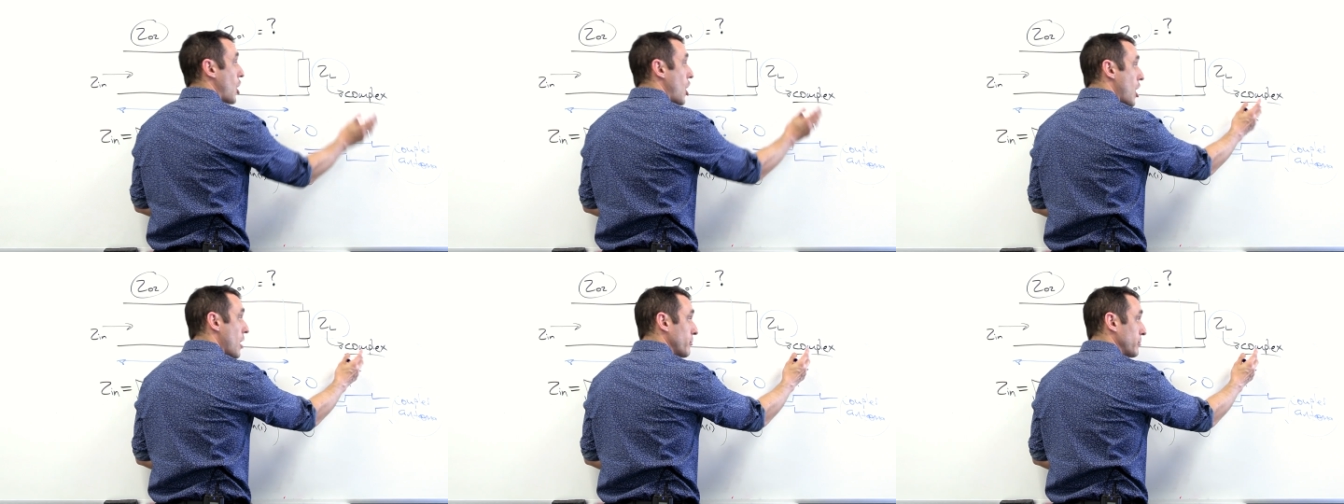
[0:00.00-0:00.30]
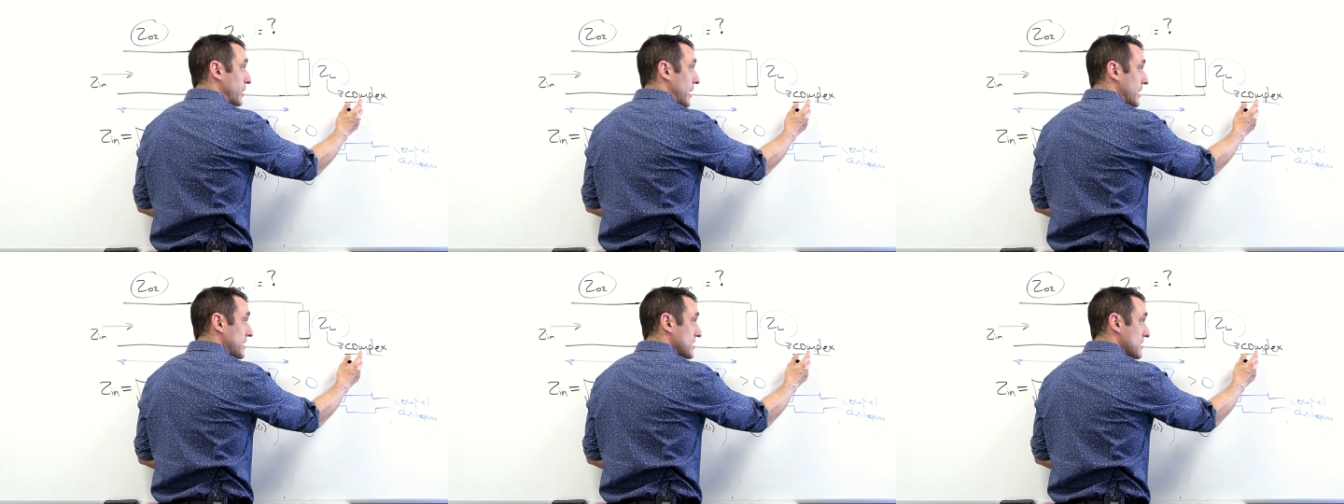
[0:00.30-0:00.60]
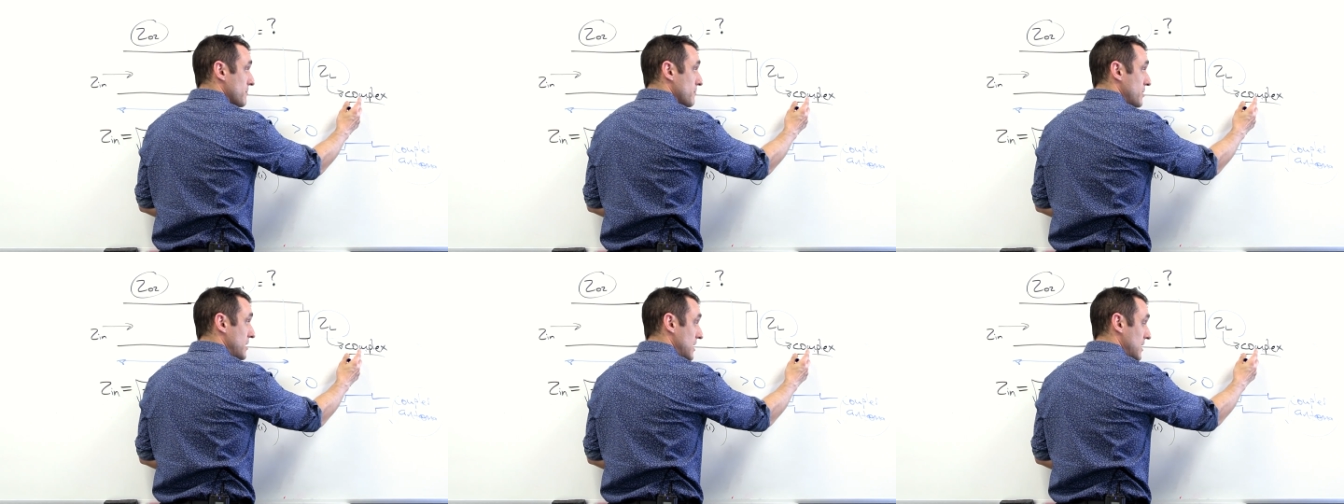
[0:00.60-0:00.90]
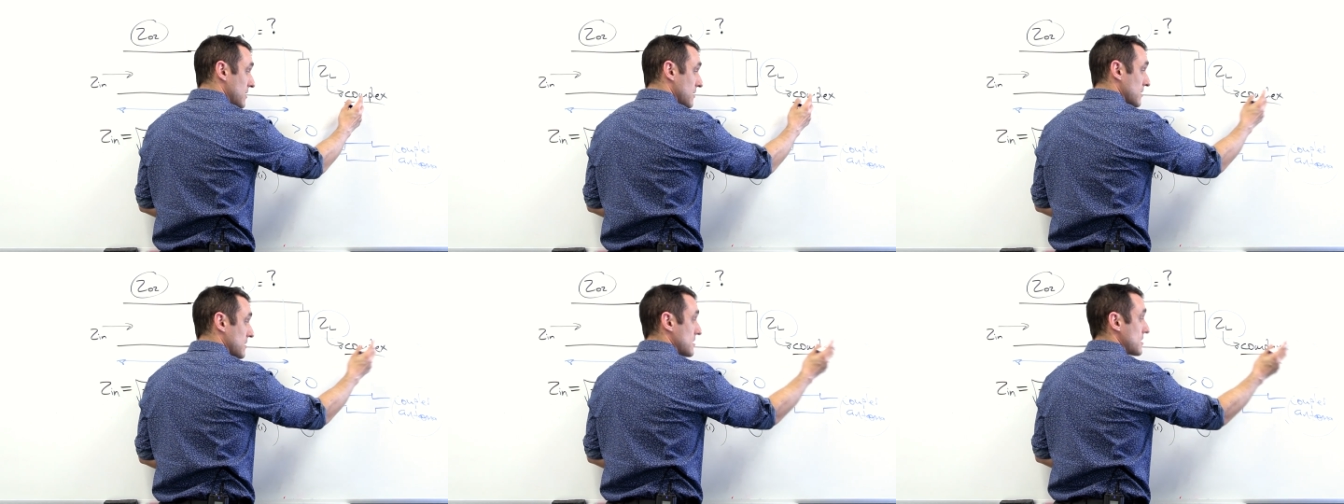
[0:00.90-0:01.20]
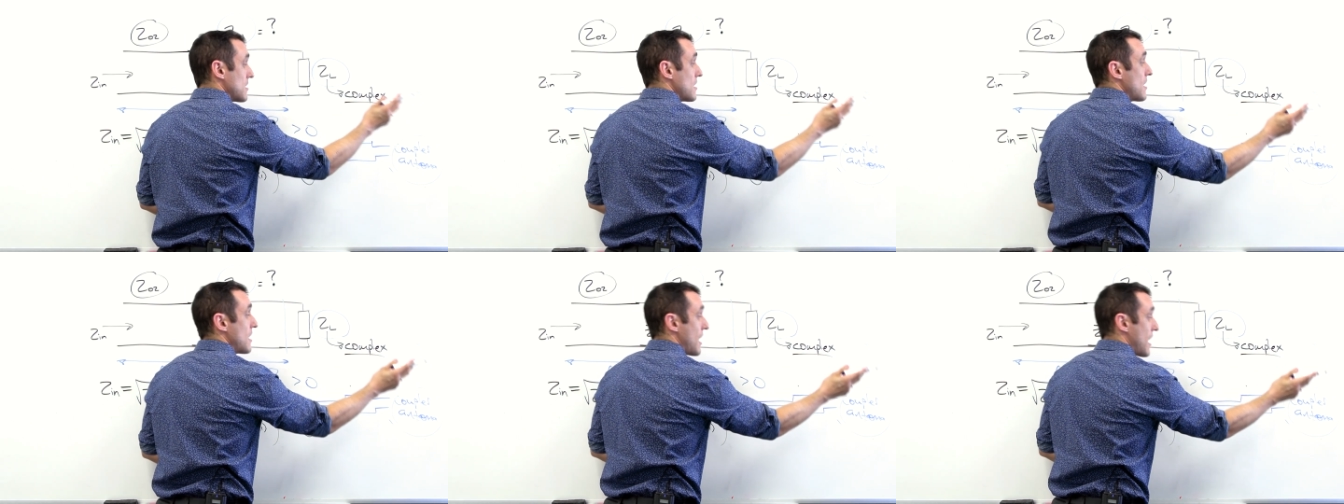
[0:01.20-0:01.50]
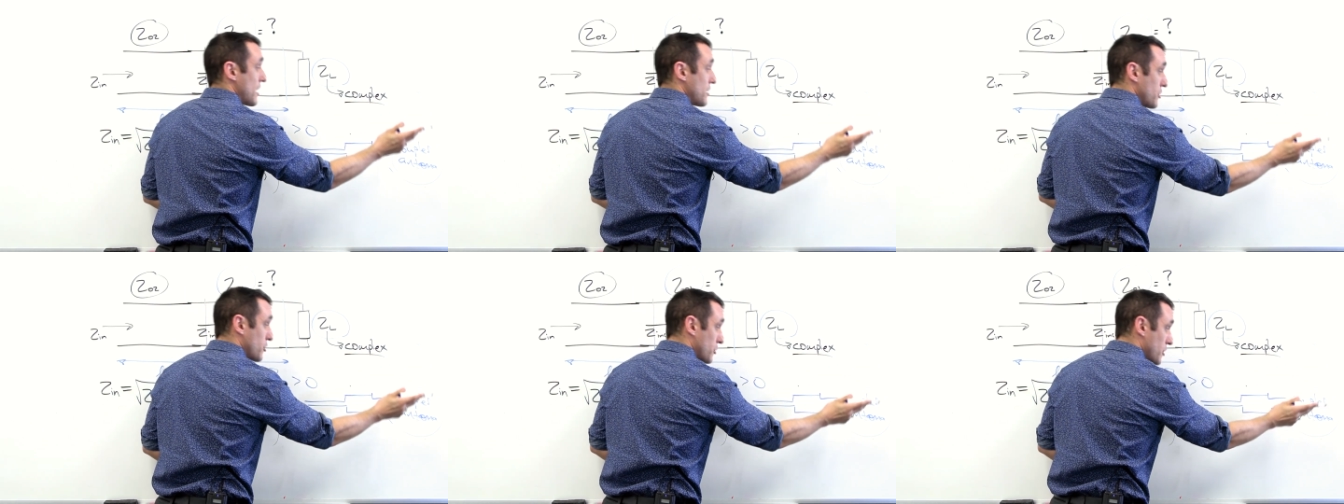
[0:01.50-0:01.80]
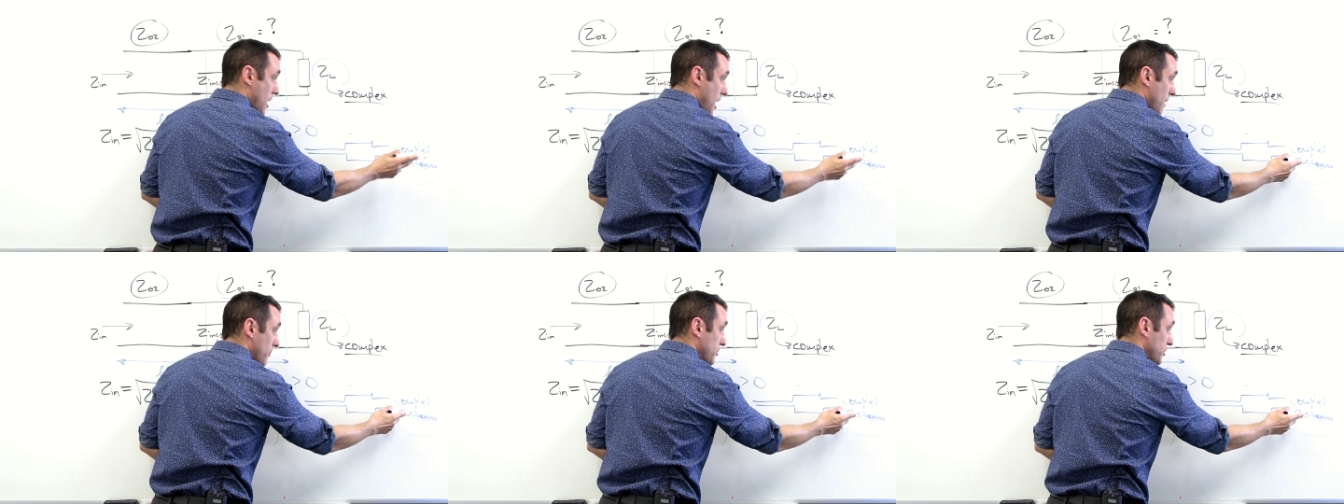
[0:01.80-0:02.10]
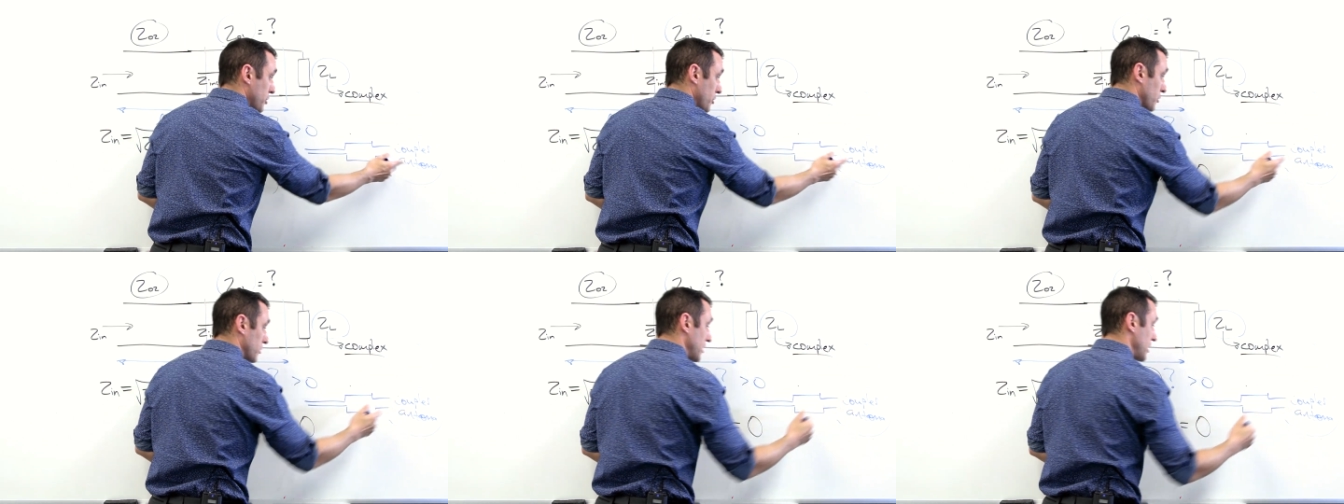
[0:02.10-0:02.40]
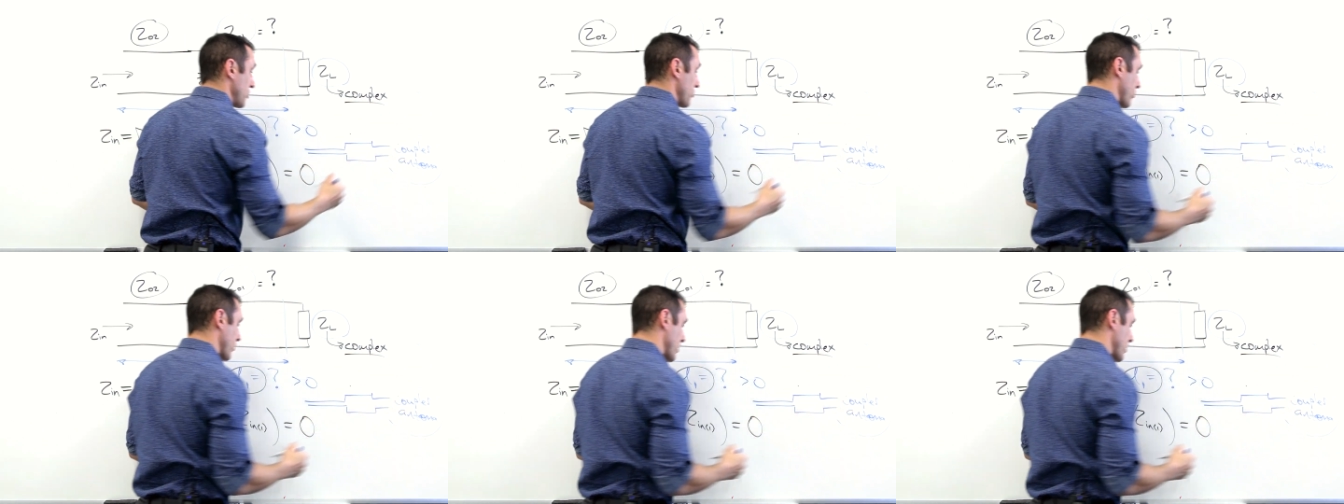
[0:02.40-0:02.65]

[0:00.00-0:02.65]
complex impedance and they're not purely